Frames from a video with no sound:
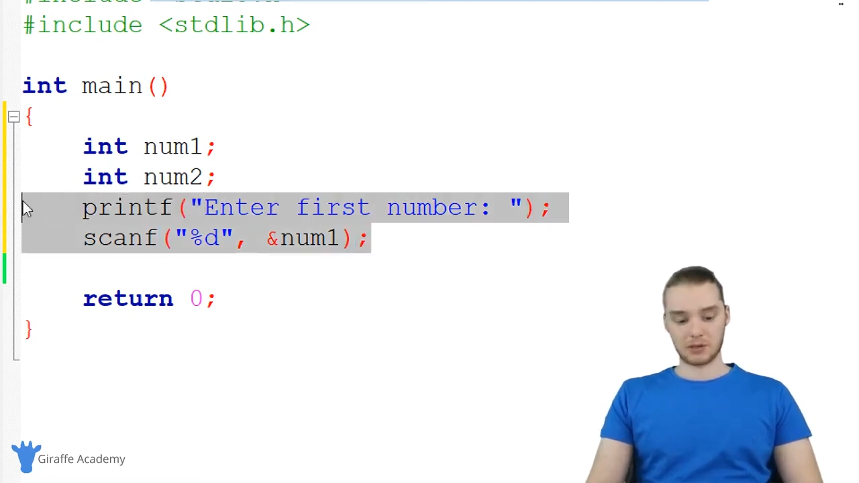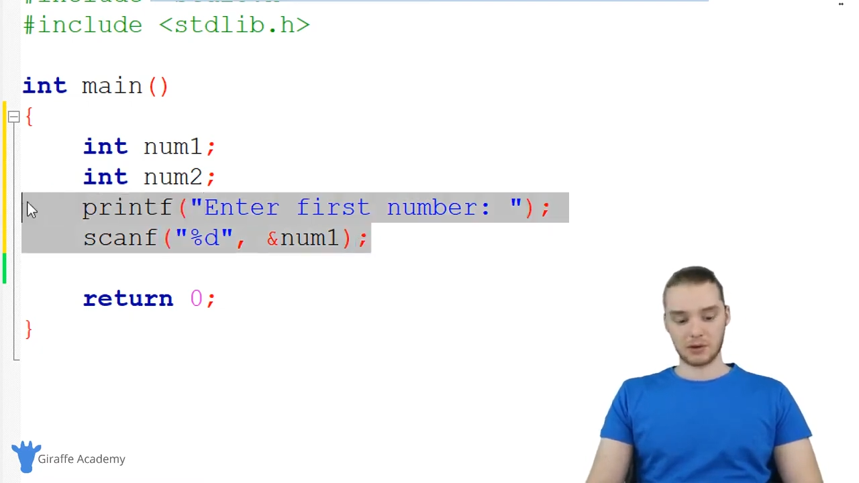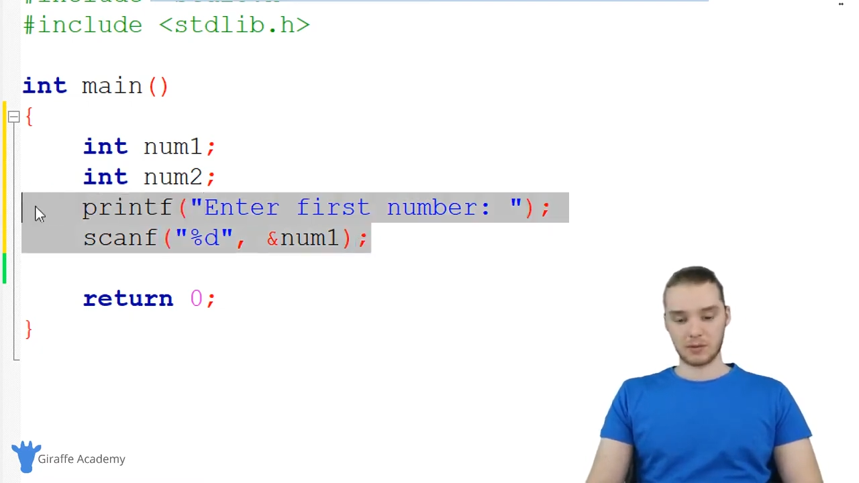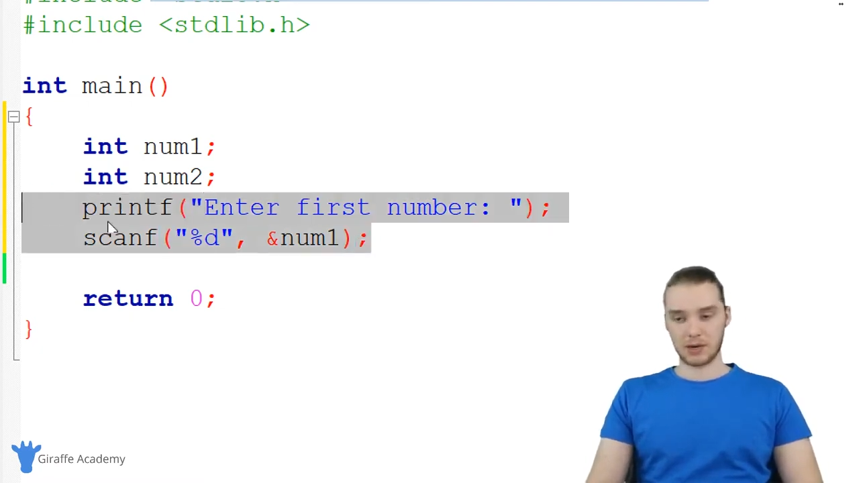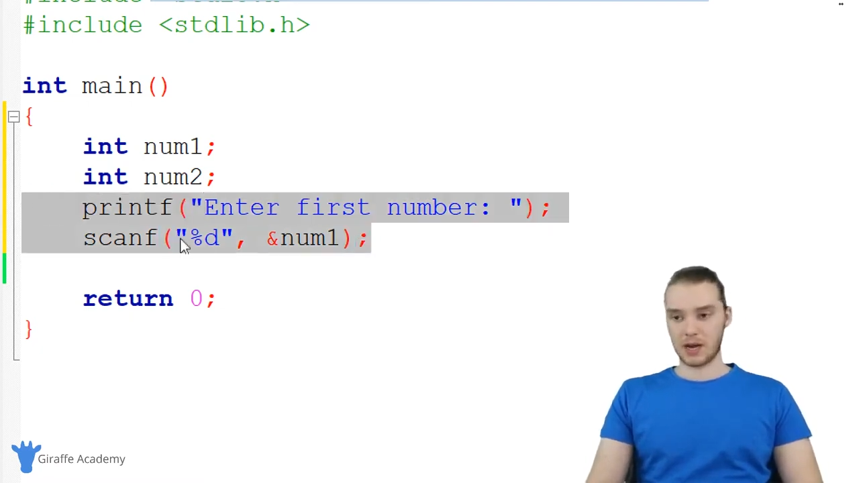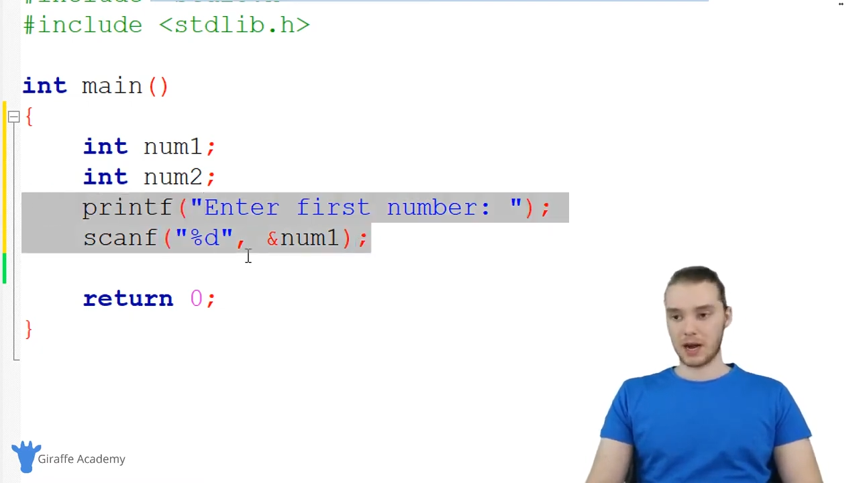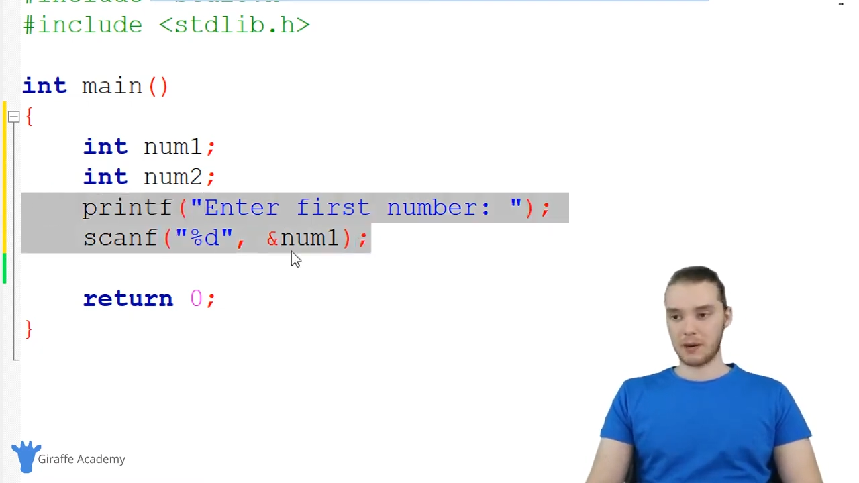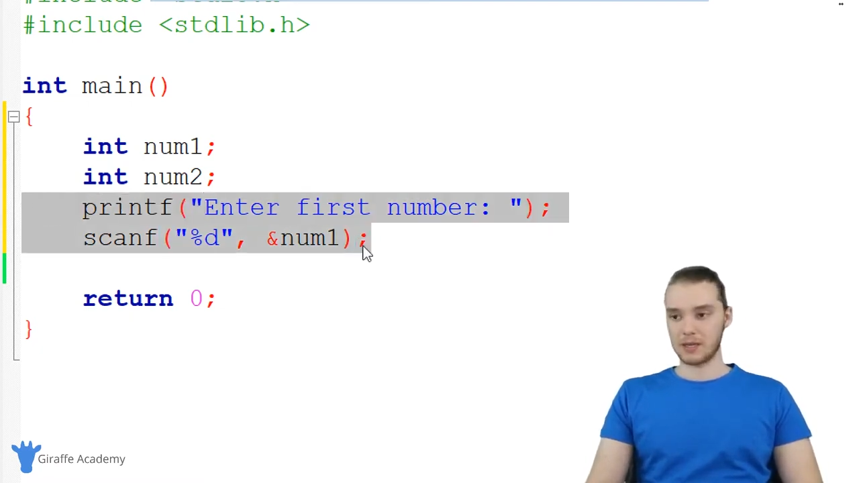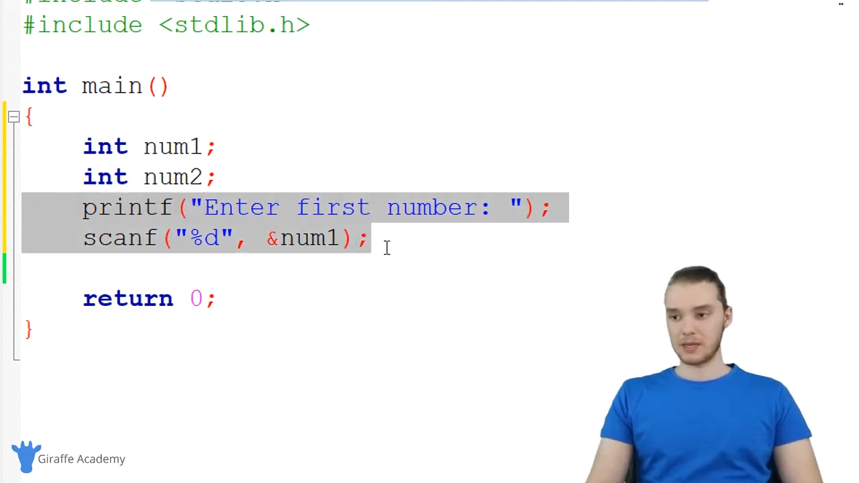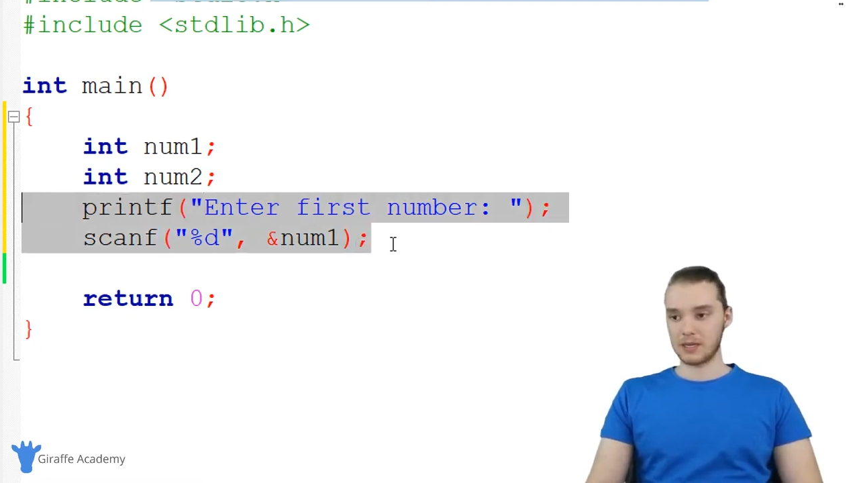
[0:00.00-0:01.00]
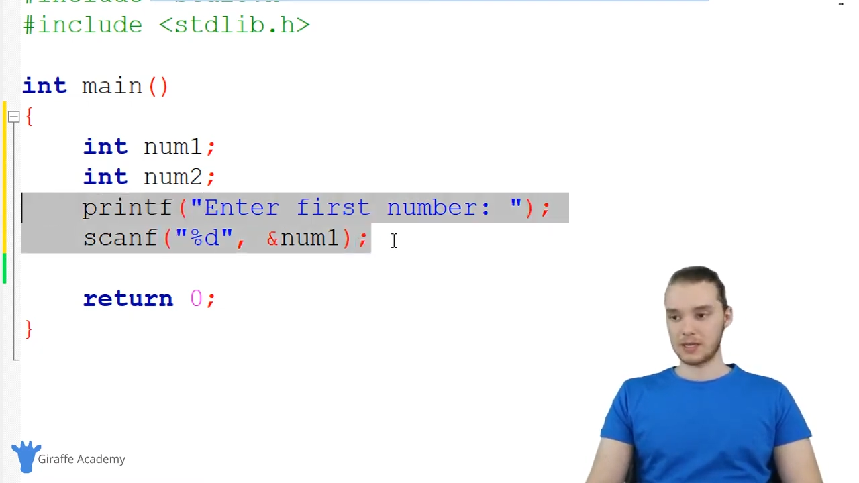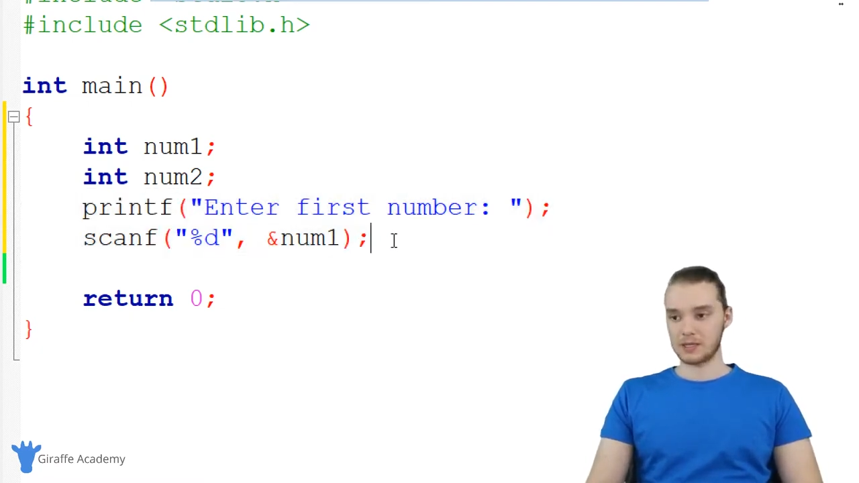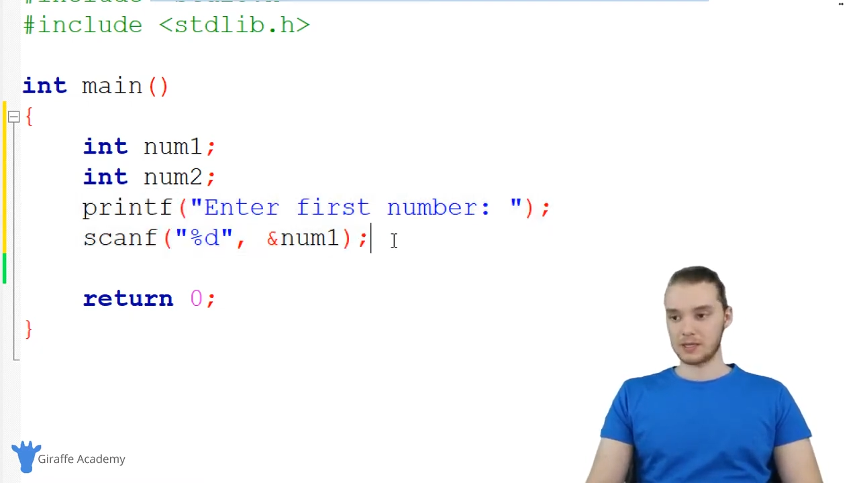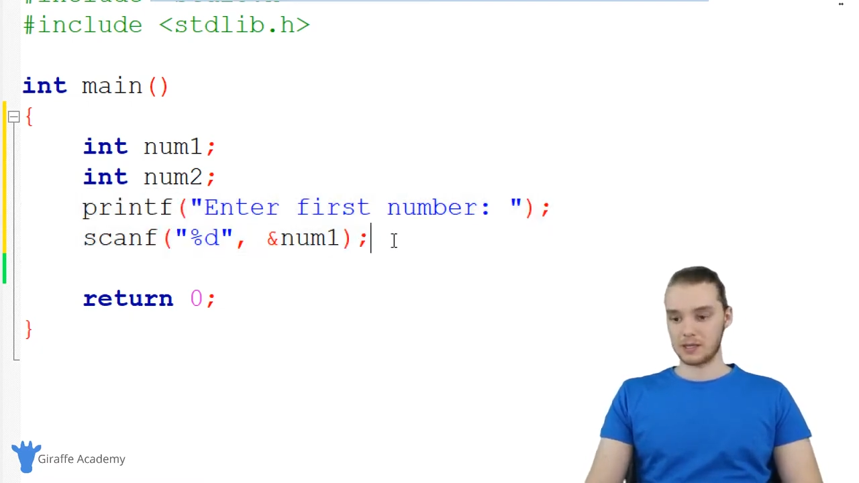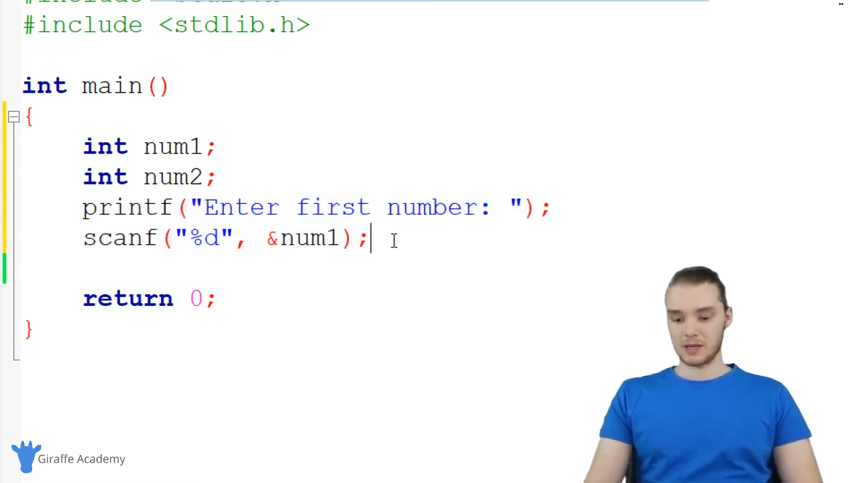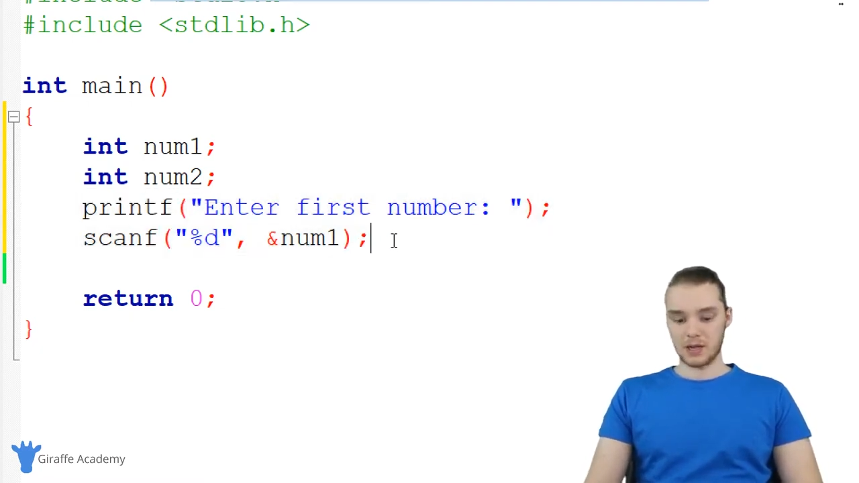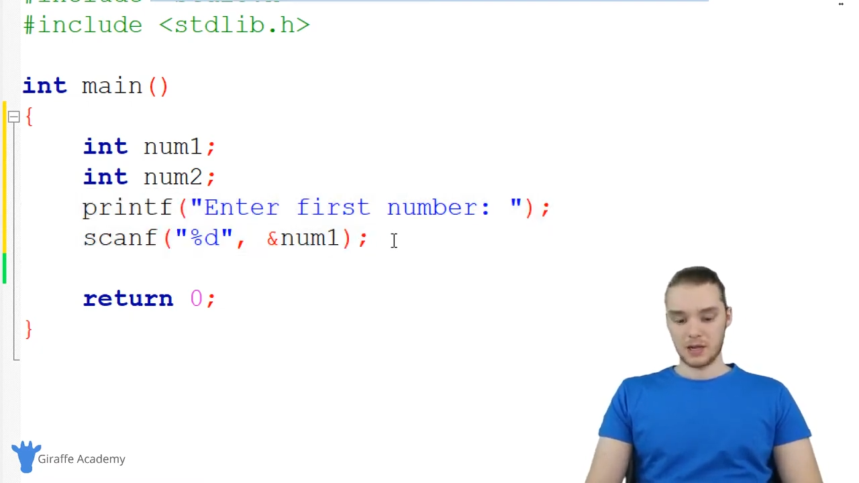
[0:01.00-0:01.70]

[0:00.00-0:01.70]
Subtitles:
So I'm gonna copy these